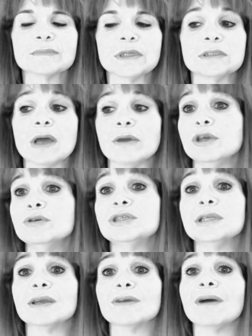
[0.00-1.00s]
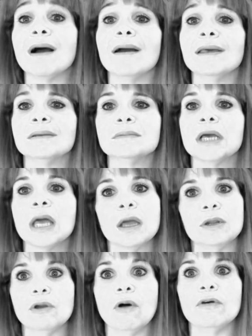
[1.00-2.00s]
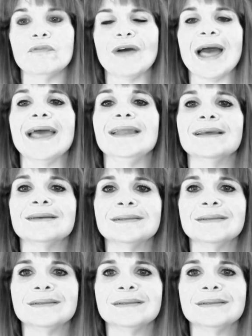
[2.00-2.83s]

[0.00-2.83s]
I don't usually cry. Not a fan.